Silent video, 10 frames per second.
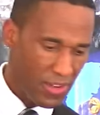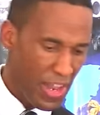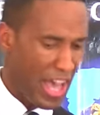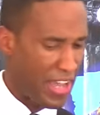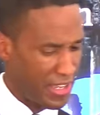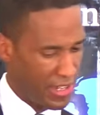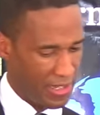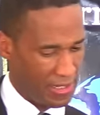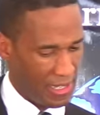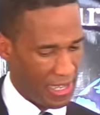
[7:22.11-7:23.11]

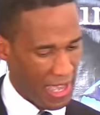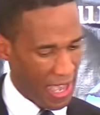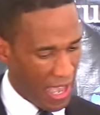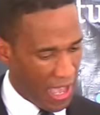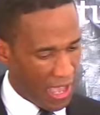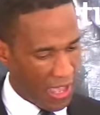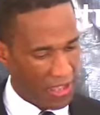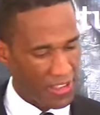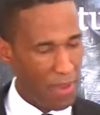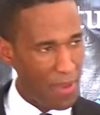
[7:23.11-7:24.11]
9.
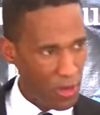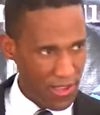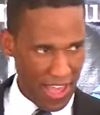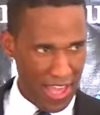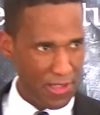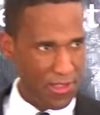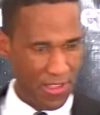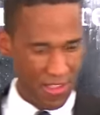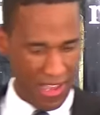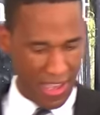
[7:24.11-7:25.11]
The Bible
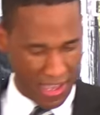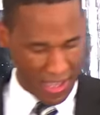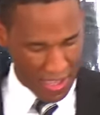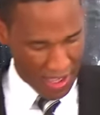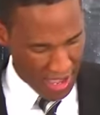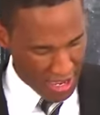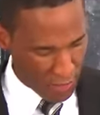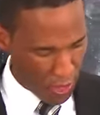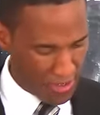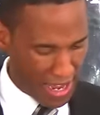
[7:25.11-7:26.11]
says
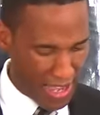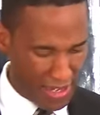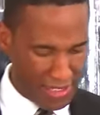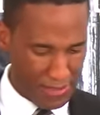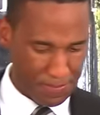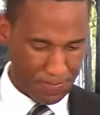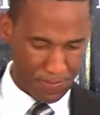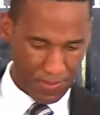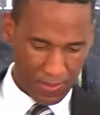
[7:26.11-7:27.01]
in verse 9,